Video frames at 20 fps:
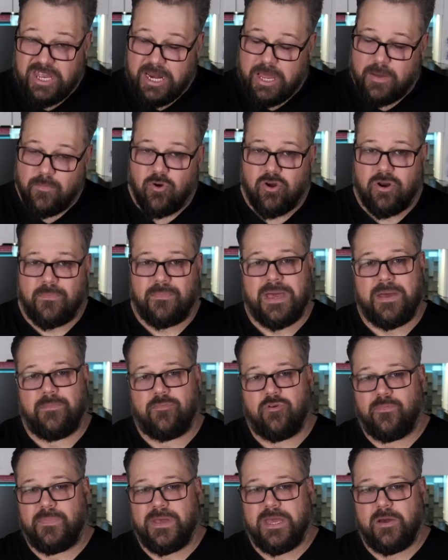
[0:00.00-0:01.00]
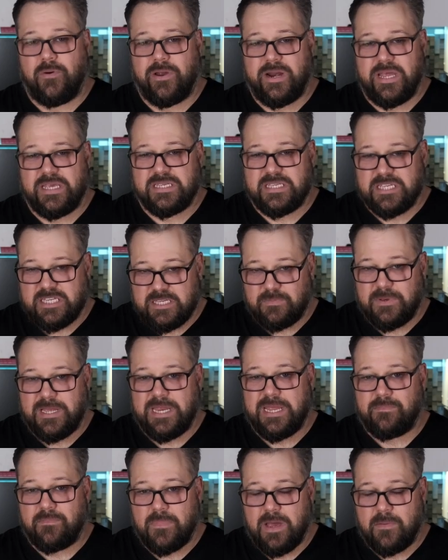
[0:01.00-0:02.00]
I bought a Bambu P1S to speed
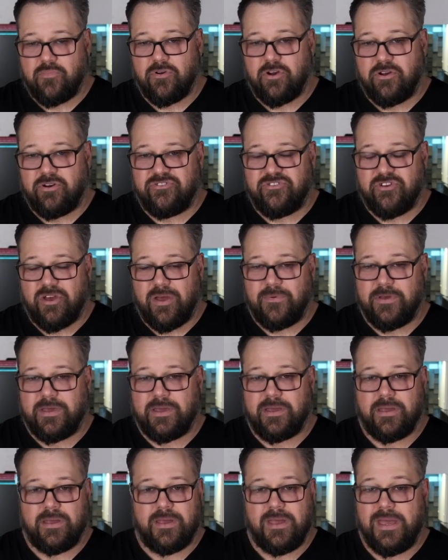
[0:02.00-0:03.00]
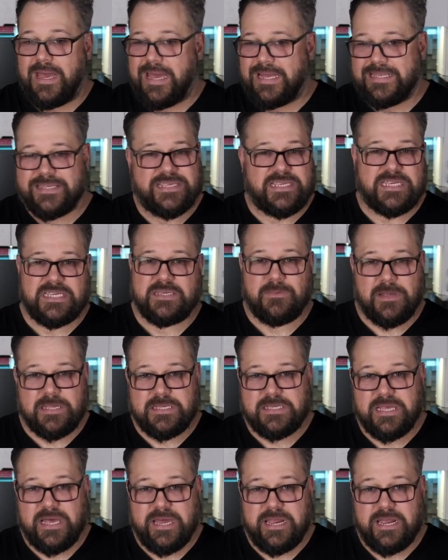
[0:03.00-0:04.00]
up my prototyping, and 6 months
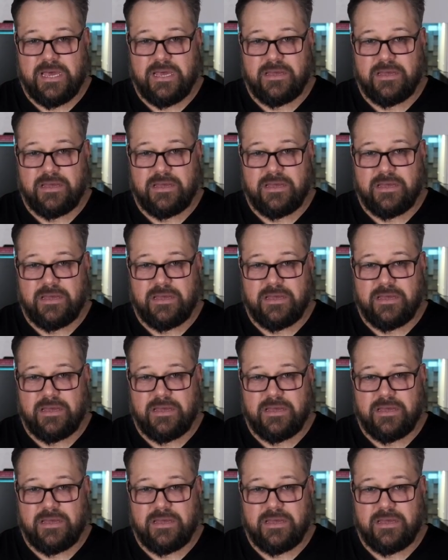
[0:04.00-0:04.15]
later,